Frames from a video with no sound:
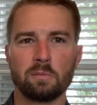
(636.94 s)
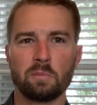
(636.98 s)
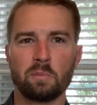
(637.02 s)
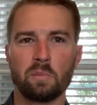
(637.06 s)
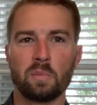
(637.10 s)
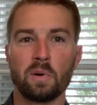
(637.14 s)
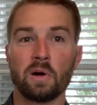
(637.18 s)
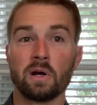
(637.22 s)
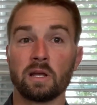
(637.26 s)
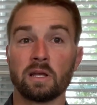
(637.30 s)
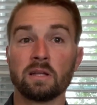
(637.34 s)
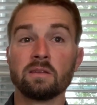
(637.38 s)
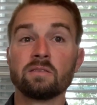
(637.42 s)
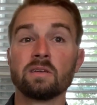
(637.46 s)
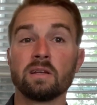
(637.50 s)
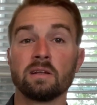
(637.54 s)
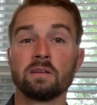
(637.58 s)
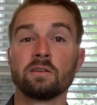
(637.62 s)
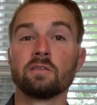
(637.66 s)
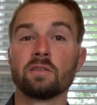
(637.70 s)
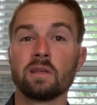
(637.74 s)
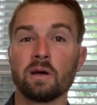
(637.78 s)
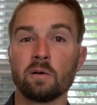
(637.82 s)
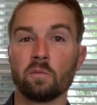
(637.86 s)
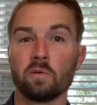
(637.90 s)
but
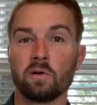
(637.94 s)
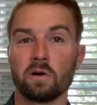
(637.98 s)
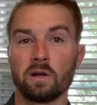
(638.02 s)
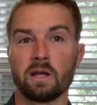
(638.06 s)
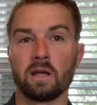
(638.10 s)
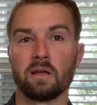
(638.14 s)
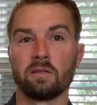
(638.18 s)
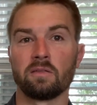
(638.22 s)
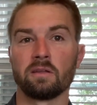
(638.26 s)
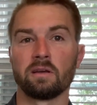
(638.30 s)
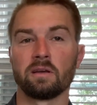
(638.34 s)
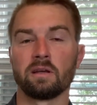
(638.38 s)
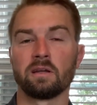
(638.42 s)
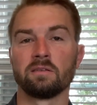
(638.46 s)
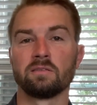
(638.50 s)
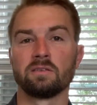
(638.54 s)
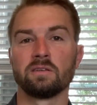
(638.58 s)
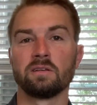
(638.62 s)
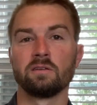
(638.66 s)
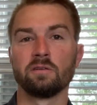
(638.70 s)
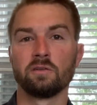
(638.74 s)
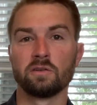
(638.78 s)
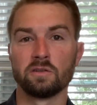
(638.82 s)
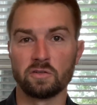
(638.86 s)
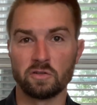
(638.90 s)
continue that work ethic.
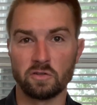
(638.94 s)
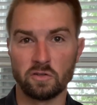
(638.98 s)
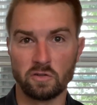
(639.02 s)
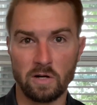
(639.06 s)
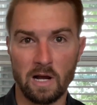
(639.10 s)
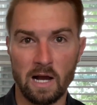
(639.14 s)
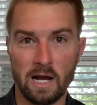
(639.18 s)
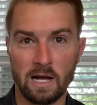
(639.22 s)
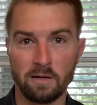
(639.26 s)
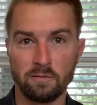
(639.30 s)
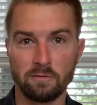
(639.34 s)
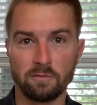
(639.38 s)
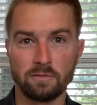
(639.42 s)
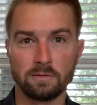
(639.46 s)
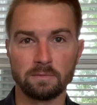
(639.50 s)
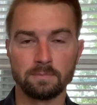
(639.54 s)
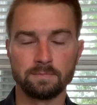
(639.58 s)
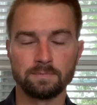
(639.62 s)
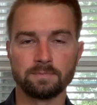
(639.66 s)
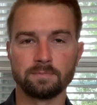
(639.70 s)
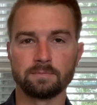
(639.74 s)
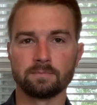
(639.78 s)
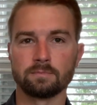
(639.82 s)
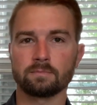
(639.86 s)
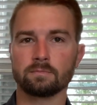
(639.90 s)
Continue to strive.
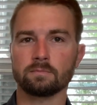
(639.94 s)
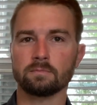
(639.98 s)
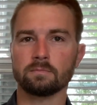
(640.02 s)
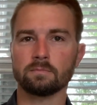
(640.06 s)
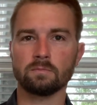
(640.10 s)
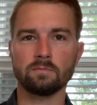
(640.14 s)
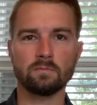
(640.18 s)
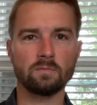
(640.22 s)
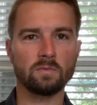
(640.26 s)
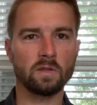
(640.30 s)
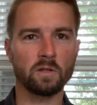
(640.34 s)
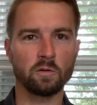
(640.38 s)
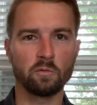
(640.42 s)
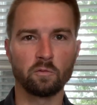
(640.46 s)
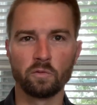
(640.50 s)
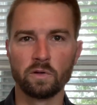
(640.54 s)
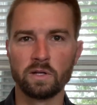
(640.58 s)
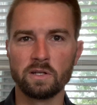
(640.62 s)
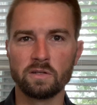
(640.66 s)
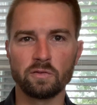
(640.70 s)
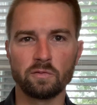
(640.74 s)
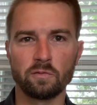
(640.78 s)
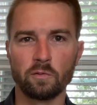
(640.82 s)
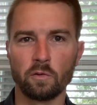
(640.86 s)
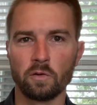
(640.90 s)

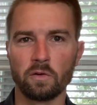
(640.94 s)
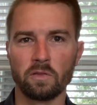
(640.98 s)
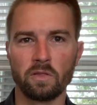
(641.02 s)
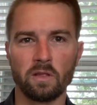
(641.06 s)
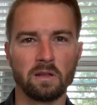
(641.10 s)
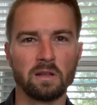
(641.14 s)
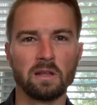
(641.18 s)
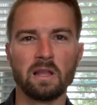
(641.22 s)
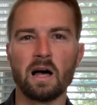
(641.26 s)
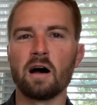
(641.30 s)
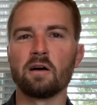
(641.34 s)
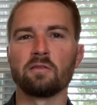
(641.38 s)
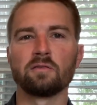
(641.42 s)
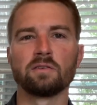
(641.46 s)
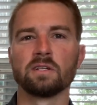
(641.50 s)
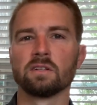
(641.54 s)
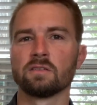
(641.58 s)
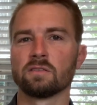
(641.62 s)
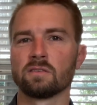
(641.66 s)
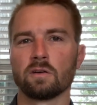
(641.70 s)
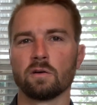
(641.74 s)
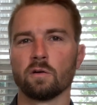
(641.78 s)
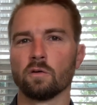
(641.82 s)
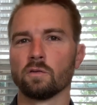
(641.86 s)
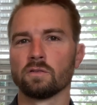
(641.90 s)
Reach for the
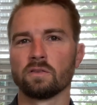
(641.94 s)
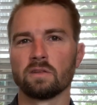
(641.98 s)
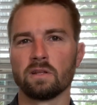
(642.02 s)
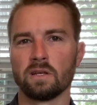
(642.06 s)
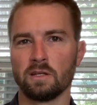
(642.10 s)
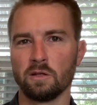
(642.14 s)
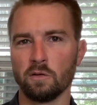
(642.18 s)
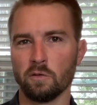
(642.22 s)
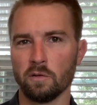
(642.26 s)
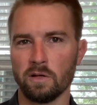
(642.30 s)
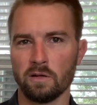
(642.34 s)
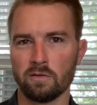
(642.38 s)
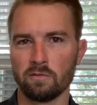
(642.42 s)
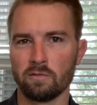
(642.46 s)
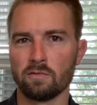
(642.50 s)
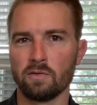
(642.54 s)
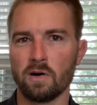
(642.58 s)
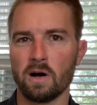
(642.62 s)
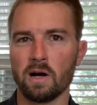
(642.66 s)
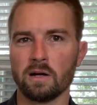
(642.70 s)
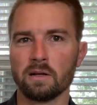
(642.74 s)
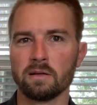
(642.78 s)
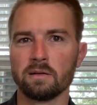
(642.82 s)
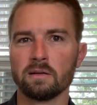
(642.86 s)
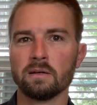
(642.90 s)
loftiest goals that you can
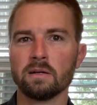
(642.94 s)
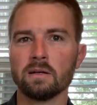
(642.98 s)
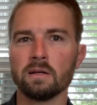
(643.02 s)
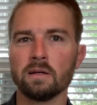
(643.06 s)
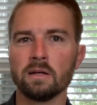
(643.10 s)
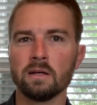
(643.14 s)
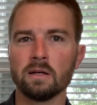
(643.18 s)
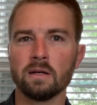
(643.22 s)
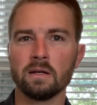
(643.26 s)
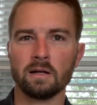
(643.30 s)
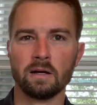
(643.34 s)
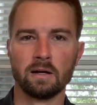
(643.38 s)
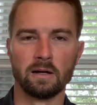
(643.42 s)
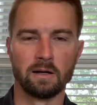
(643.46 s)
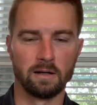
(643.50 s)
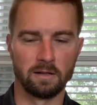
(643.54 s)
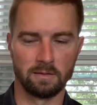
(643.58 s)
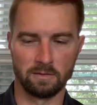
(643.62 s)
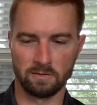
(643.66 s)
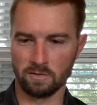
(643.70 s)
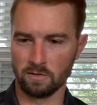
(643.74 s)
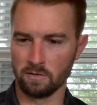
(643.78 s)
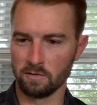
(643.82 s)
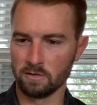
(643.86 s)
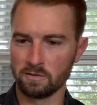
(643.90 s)
find.
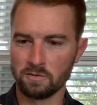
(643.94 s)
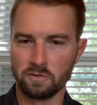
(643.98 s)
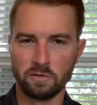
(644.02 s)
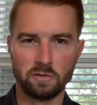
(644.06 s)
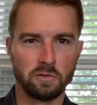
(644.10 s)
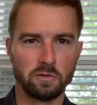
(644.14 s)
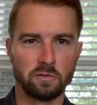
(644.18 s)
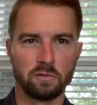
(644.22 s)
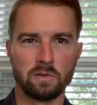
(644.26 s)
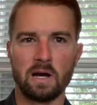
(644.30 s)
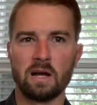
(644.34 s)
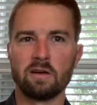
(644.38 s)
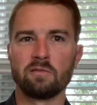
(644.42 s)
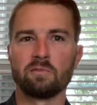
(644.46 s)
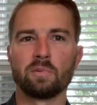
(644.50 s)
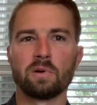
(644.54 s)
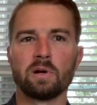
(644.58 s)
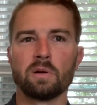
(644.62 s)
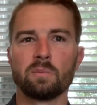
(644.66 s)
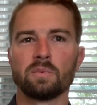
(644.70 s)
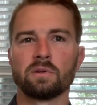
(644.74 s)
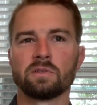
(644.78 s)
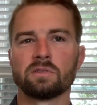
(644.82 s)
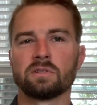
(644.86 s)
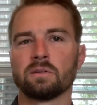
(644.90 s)
As long as you derive
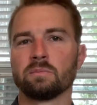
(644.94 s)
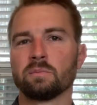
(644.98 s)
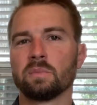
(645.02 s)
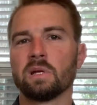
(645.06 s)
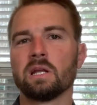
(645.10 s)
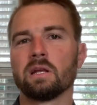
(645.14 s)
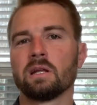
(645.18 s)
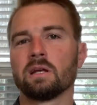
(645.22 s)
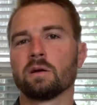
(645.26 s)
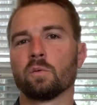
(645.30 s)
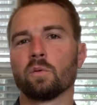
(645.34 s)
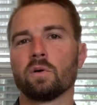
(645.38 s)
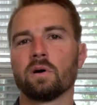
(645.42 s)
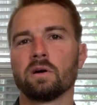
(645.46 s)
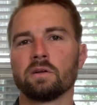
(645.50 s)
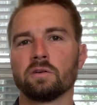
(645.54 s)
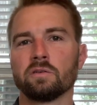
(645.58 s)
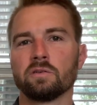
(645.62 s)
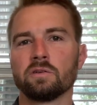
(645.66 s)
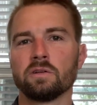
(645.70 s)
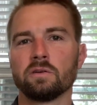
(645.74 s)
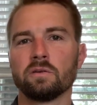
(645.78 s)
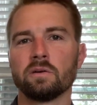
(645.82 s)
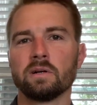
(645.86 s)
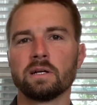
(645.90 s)
purpose and meaning in what you're
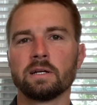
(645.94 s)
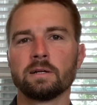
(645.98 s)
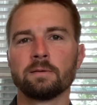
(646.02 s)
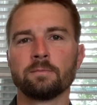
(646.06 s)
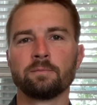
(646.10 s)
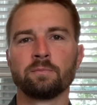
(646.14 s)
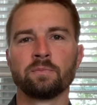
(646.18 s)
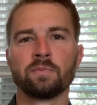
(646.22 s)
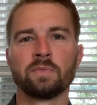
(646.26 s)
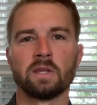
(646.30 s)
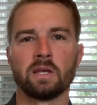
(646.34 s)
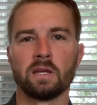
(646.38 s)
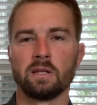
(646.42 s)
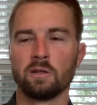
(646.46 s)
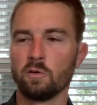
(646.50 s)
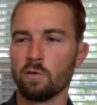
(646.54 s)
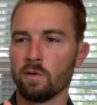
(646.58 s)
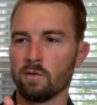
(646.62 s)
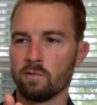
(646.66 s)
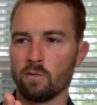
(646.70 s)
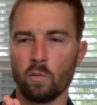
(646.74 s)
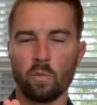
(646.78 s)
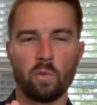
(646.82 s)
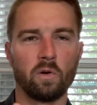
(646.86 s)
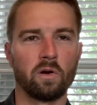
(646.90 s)
doing and you
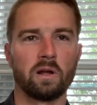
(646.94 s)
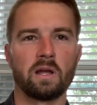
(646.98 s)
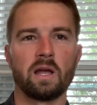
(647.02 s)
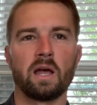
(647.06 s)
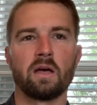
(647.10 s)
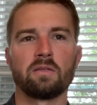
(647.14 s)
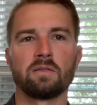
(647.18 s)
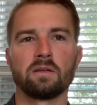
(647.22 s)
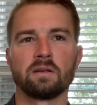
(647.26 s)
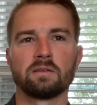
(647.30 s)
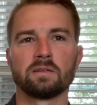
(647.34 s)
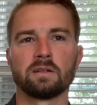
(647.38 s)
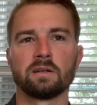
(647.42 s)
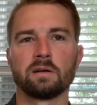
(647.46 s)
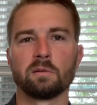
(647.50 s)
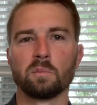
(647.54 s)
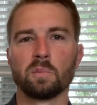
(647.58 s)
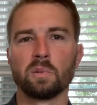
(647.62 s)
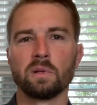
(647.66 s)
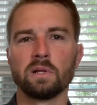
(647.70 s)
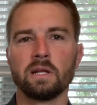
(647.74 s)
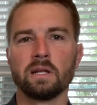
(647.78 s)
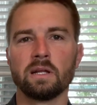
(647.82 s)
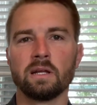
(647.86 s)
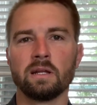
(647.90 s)
have a work ethic to
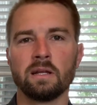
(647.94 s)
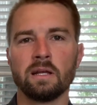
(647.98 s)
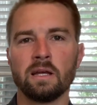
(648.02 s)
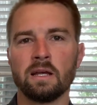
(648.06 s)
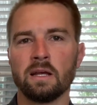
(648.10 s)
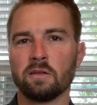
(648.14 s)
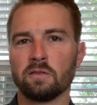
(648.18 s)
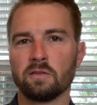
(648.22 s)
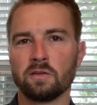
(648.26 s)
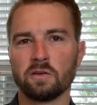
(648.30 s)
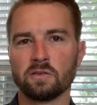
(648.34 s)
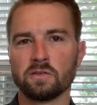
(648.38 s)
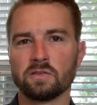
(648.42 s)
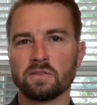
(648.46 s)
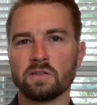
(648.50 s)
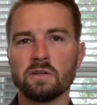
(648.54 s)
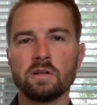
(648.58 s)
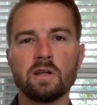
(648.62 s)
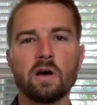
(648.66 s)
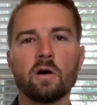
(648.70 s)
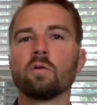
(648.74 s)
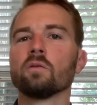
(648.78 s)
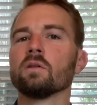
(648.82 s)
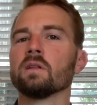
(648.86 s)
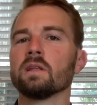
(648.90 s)
complete it, there's
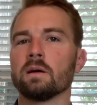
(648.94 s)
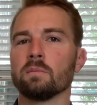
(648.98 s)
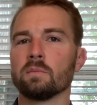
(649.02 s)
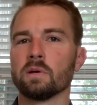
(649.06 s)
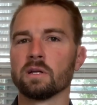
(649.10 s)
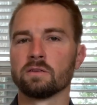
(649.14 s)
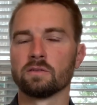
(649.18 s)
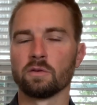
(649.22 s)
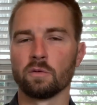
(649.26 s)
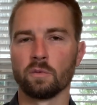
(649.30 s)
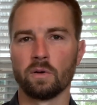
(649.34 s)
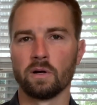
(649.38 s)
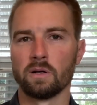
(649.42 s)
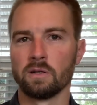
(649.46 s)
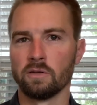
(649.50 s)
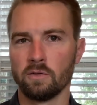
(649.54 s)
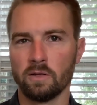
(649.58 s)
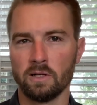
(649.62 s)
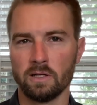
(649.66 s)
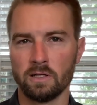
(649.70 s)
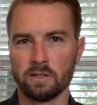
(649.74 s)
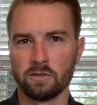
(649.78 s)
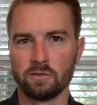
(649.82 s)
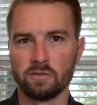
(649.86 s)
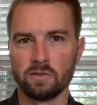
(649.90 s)
no limit to what you
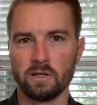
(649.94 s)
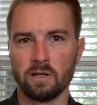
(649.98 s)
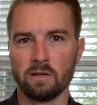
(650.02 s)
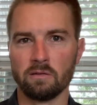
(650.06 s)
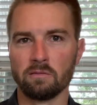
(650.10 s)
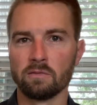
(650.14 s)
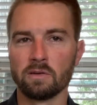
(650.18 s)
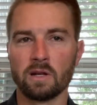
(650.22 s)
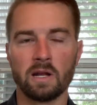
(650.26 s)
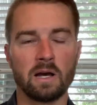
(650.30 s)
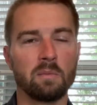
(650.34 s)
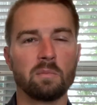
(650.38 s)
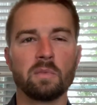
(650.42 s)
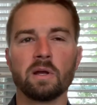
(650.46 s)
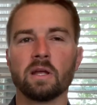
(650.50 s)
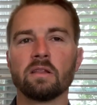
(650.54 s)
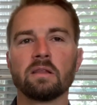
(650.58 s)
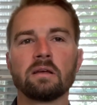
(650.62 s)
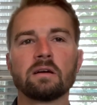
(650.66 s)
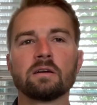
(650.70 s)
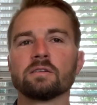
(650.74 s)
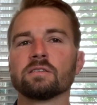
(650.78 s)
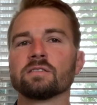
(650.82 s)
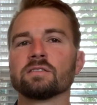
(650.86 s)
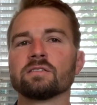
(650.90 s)
can achieve. And I mean,
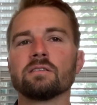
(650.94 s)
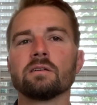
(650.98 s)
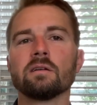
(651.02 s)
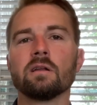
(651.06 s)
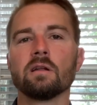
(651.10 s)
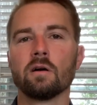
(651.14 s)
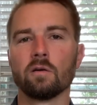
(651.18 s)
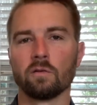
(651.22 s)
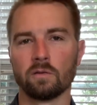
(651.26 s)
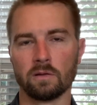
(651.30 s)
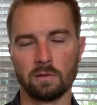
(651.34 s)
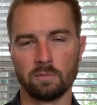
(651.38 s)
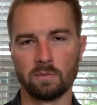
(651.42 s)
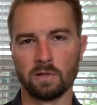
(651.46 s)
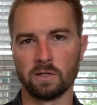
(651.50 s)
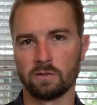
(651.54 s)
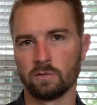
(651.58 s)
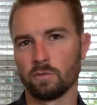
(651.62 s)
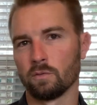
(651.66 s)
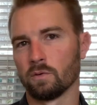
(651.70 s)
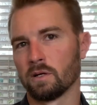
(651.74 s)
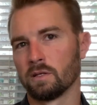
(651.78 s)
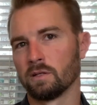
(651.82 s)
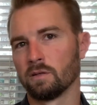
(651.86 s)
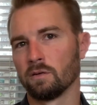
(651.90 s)
there is no limit to
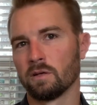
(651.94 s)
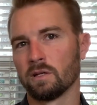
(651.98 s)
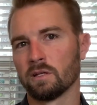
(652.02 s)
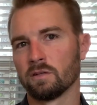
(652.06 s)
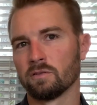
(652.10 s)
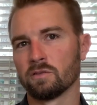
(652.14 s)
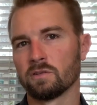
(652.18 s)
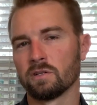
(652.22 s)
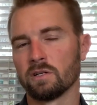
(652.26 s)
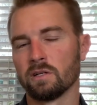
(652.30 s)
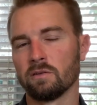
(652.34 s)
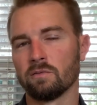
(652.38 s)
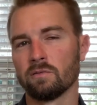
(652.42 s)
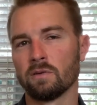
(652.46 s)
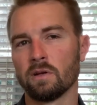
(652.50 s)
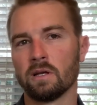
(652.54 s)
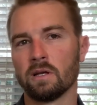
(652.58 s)
what you can achieve.